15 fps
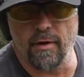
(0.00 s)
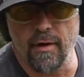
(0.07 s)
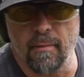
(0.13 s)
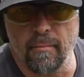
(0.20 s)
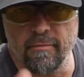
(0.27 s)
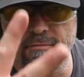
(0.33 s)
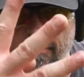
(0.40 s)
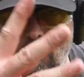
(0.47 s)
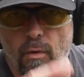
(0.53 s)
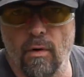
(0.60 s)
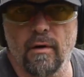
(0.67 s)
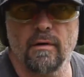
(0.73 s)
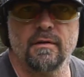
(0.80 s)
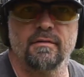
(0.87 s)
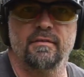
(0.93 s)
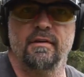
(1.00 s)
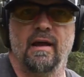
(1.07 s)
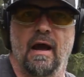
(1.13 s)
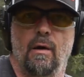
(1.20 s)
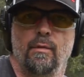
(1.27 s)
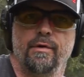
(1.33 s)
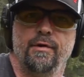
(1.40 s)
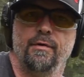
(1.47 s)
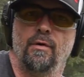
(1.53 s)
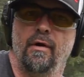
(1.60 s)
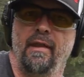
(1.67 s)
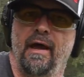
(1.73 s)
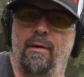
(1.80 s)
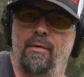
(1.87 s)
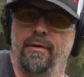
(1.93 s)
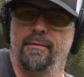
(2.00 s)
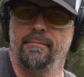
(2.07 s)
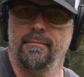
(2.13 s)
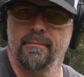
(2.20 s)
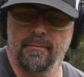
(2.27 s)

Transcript: on number 4. See how we do on that one.